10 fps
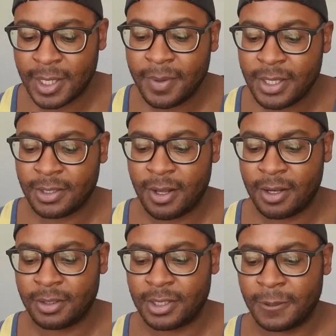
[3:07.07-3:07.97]
these
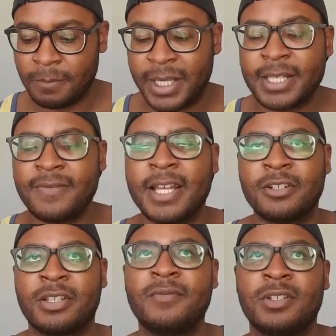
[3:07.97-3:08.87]
songs because of that there's
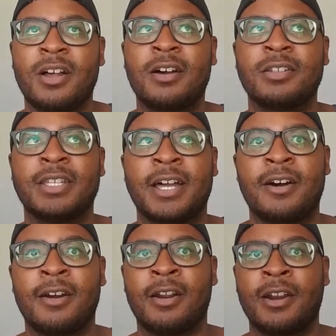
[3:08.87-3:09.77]
some songs that
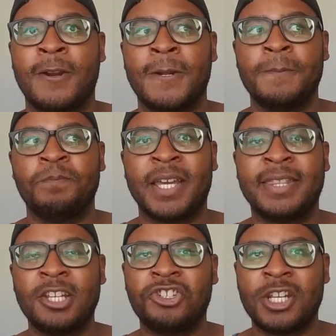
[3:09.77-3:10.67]
are I think
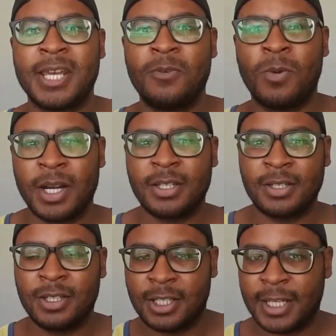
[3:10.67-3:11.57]
she wanted to
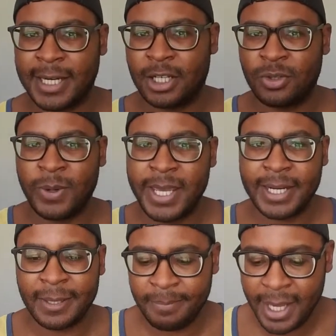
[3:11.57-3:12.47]
kind of tweak it a
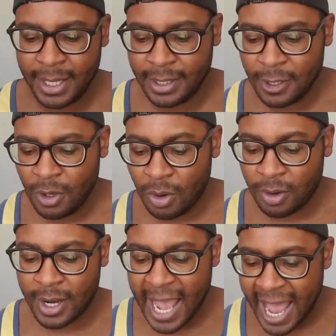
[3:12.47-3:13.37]
bit
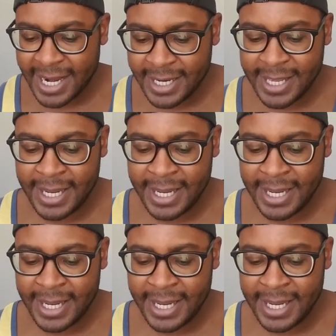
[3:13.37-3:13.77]
or add it in.